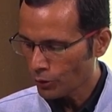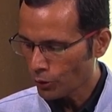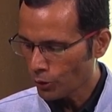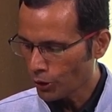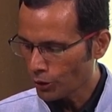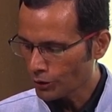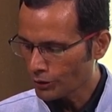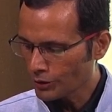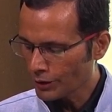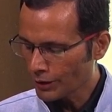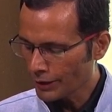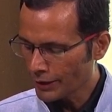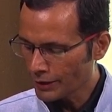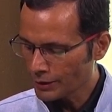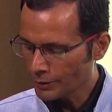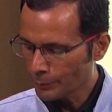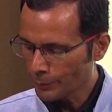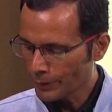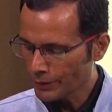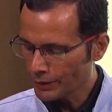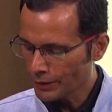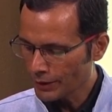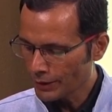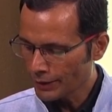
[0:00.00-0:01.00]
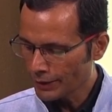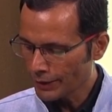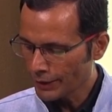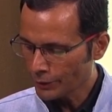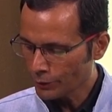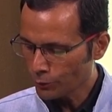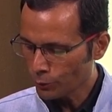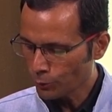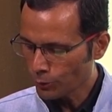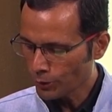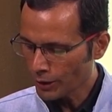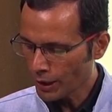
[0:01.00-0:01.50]
on the his bundle
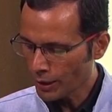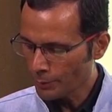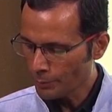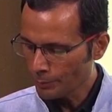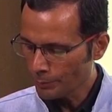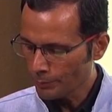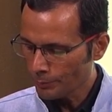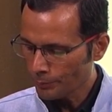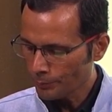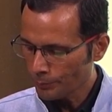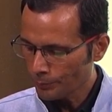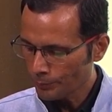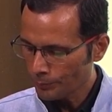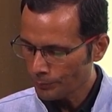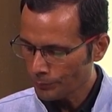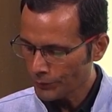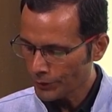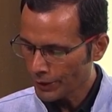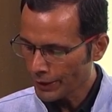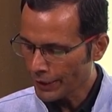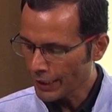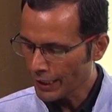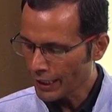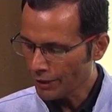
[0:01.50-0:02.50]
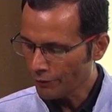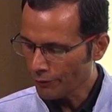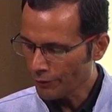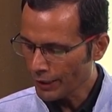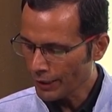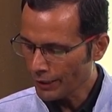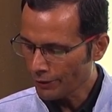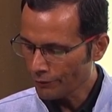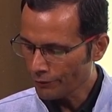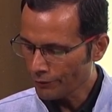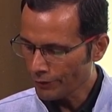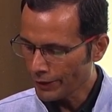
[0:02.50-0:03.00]
electrogram: A
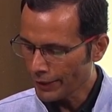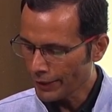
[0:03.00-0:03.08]
wave,